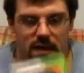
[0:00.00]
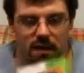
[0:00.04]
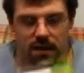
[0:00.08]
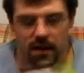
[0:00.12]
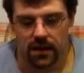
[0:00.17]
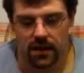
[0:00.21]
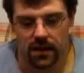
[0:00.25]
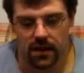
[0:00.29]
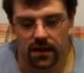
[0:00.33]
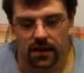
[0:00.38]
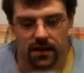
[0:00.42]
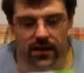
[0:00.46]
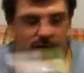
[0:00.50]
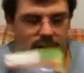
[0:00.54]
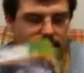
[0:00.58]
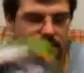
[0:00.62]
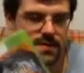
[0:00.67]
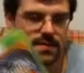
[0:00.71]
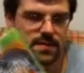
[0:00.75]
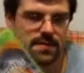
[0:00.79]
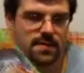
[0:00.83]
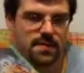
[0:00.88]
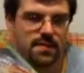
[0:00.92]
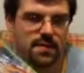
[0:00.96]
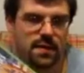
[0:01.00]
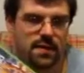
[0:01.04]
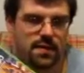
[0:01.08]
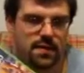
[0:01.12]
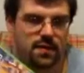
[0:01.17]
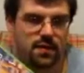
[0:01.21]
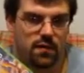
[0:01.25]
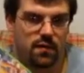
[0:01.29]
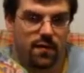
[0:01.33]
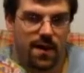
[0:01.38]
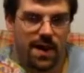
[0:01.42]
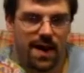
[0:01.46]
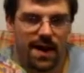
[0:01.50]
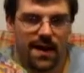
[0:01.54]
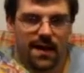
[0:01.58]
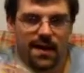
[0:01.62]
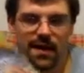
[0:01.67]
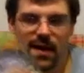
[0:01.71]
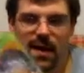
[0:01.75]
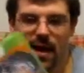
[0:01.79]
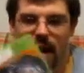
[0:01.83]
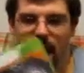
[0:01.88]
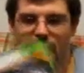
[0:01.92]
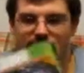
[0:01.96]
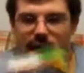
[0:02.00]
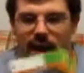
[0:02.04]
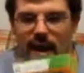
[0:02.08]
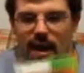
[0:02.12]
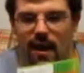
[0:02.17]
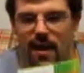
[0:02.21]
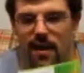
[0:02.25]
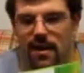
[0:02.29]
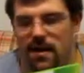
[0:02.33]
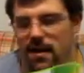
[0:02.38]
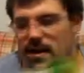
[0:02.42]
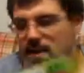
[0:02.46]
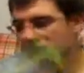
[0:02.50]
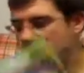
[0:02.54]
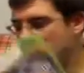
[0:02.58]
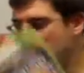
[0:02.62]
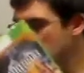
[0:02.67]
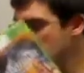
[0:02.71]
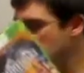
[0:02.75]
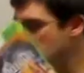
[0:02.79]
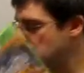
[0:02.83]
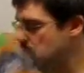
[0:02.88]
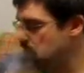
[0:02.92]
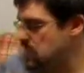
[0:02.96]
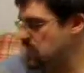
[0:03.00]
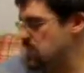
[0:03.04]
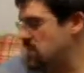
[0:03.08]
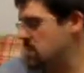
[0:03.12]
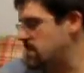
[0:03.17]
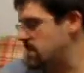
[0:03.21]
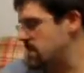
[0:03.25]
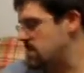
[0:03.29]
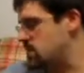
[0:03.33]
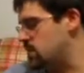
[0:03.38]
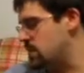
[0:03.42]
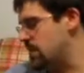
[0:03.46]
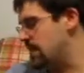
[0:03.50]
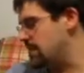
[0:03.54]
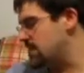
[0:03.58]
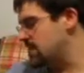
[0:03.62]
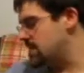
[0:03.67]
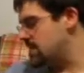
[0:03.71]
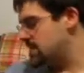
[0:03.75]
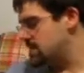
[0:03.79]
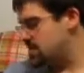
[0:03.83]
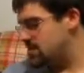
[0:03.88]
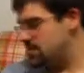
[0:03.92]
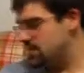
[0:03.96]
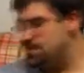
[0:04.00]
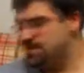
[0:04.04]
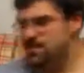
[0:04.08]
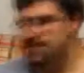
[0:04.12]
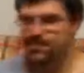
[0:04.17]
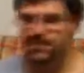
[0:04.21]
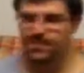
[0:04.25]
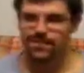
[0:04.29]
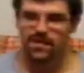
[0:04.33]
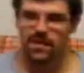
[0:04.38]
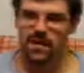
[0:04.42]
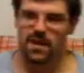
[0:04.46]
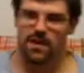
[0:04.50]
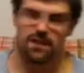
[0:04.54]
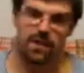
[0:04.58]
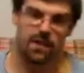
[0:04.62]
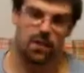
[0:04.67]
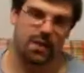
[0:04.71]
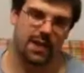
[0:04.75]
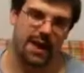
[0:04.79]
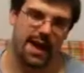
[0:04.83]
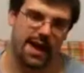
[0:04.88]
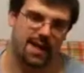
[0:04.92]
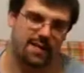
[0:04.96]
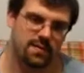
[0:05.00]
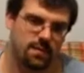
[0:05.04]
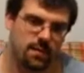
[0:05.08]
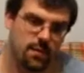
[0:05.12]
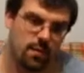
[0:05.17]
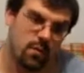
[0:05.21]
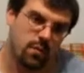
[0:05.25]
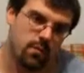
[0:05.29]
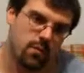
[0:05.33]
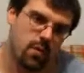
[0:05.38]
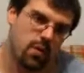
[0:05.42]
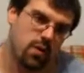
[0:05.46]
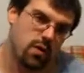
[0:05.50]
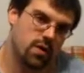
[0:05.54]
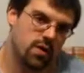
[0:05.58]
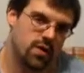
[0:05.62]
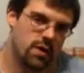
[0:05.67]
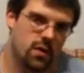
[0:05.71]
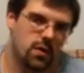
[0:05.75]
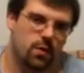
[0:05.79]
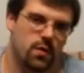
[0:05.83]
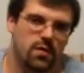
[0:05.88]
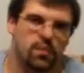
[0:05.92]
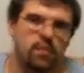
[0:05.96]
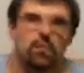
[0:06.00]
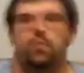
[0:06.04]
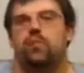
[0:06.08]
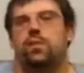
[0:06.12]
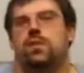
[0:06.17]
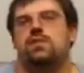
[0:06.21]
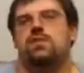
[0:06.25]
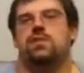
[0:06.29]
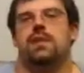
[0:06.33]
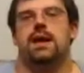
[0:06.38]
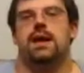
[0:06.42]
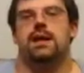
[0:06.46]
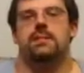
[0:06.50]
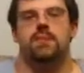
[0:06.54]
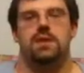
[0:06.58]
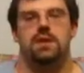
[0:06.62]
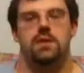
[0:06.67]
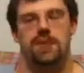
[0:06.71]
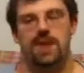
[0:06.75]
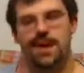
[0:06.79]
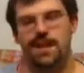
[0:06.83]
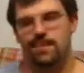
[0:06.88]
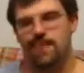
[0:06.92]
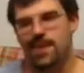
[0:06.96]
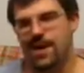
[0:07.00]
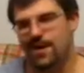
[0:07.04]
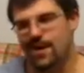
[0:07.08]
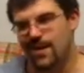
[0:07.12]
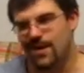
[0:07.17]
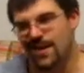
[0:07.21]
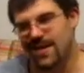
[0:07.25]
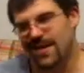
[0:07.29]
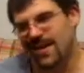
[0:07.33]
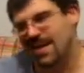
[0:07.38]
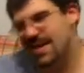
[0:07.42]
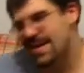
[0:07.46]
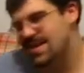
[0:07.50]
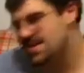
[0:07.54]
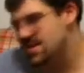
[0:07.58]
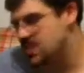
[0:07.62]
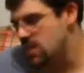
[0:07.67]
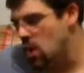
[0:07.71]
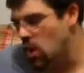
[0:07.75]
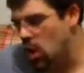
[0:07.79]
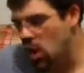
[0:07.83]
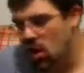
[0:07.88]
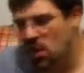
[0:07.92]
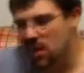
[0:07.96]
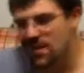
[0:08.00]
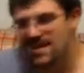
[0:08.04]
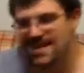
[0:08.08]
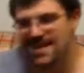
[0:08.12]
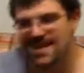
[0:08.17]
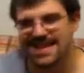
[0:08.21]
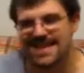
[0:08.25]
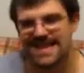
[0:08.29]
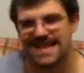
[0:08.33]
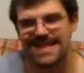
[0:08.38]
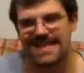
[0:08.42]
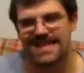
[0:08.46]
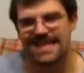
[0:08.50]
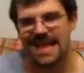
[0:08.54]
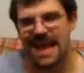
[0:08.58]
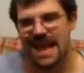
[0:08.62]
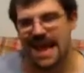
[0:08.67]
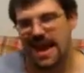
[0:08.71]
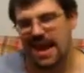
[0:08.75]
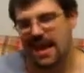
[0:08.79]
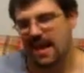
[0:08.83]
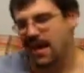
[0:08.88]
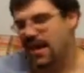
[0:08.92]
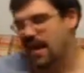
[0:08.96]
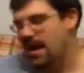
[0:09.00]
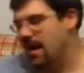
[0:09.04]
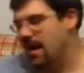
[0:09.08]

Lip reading: You know, it's great. And if I was to choose between the two, if you were to ask me, well, more, dude, which game do you like better? It's hard to say.